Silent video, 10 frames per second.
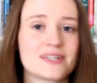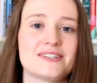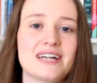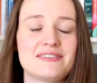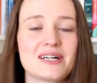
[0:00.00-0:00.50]

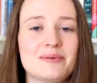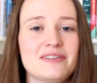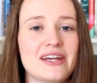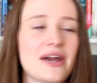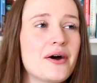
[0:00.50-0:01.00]
So I have a couple
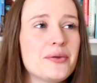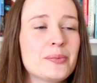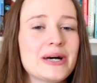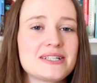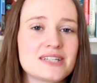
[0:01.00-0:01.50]
of like
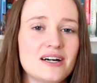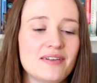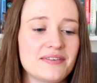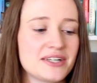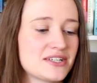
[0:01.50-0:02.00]
homeware
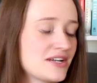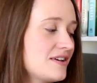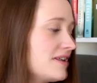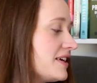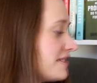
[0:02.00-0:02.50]
stuff that I'm going to show
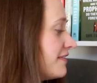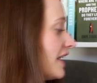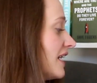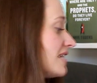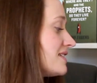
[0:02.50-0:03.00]
you guys
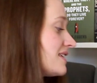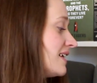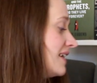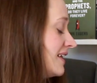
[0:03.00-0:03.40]
first.